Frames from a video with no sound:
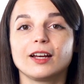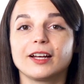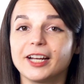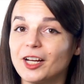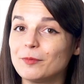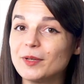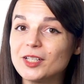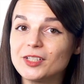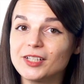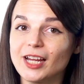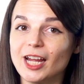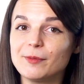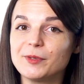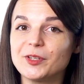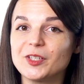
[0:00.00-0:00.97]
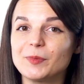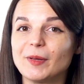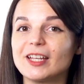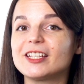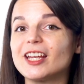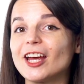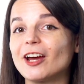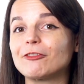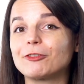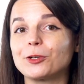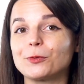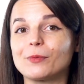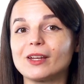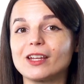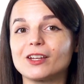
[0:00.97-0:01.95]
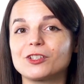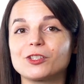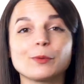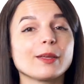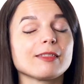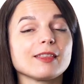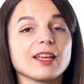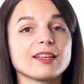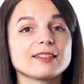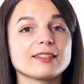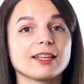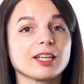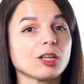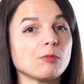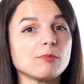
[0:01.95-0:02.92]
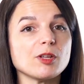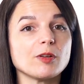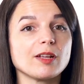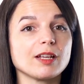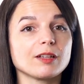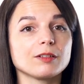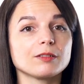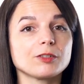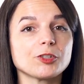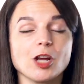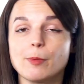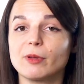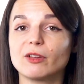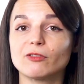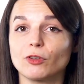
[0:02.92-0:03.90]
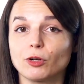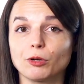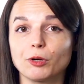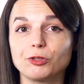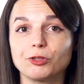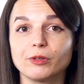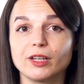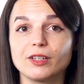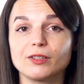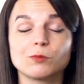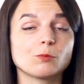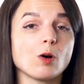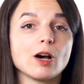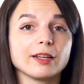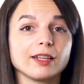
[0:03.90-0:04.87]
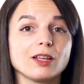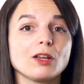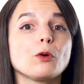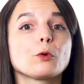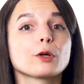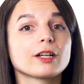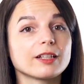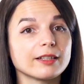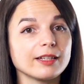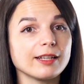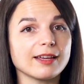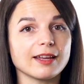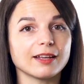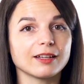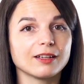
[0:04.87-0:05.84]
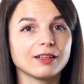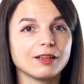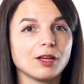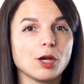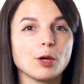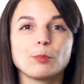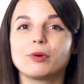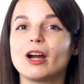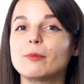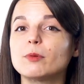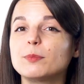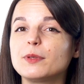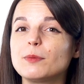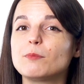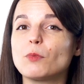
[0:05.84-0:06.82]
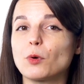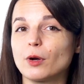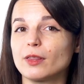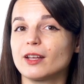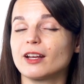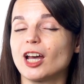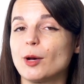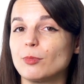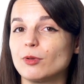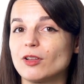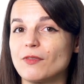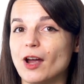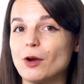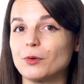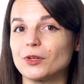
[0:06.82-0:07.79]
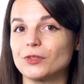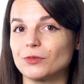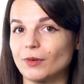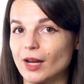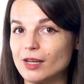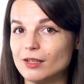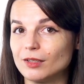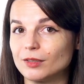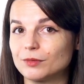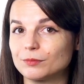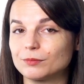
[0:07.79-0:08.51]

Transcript: How much time do you spend every week doing things like commuting, shopping for groceries, walking, or cleaning? Probably more than a couple of hours, right?